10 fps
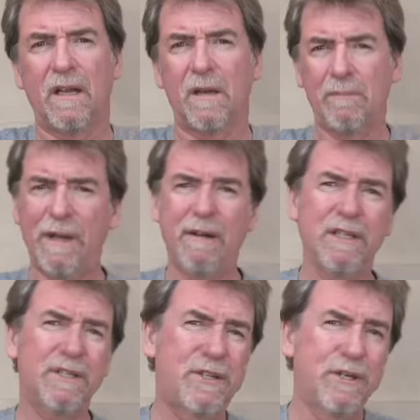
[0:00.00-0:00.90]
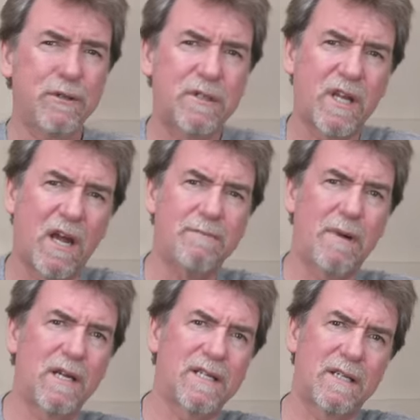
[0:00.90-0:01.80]
Comparing the two side
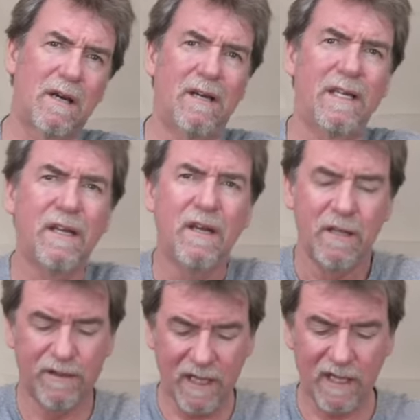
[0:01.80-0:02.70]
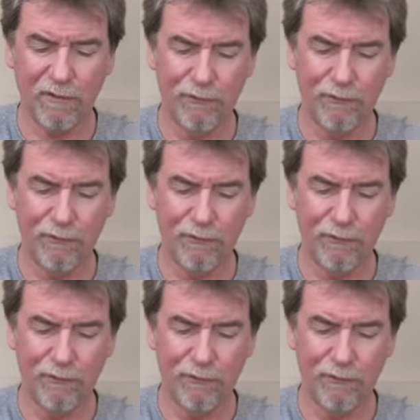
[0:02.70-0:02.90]
by side, the